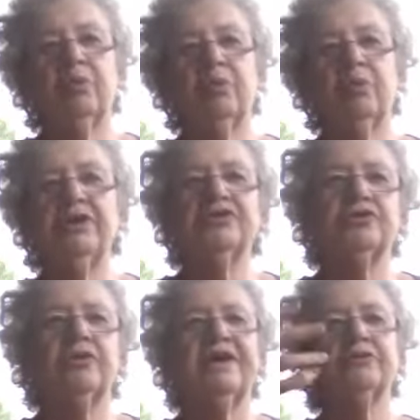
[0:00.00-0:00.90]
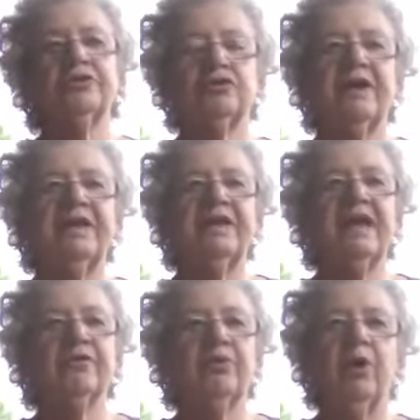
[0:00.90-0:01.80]
Put it in a strainer,
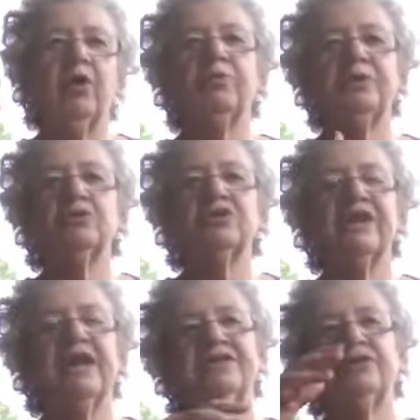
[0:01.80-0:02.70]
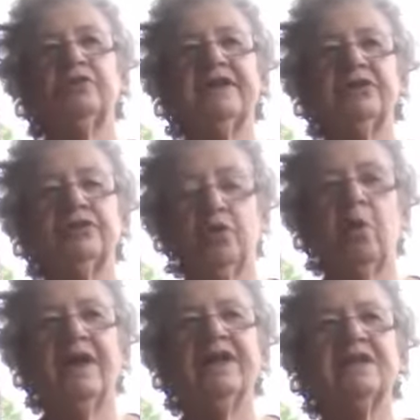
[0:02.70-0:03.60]
strain out the pulp. Usually I strain
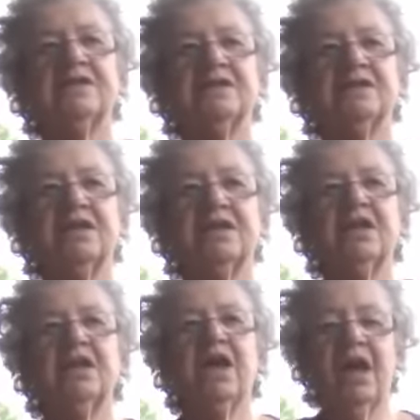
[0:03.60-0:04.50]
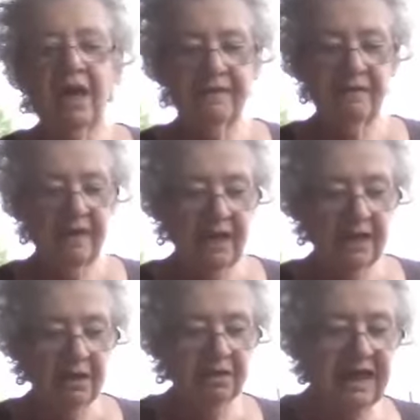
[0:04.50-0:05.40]
it twice. And
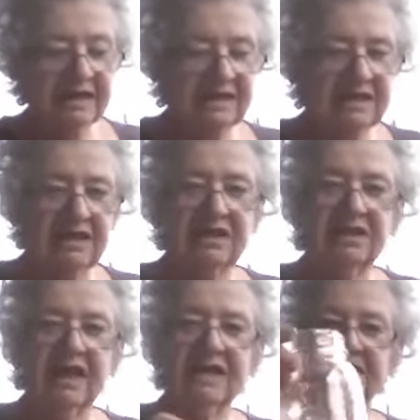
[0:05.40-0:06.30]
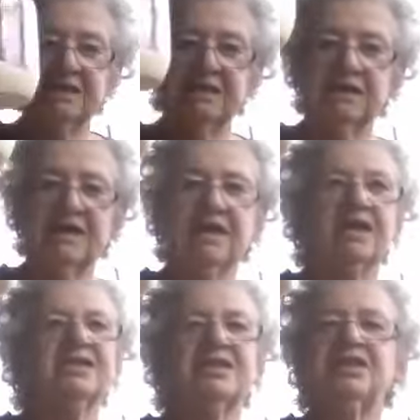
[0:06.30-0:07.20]
then that's
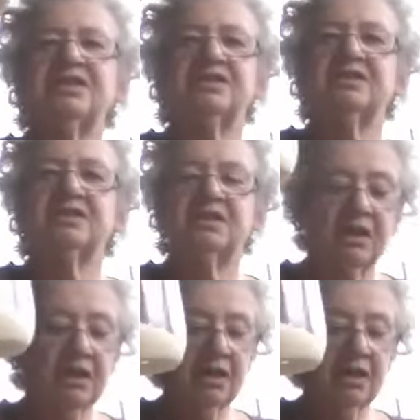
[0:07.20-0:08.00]
it. It's just,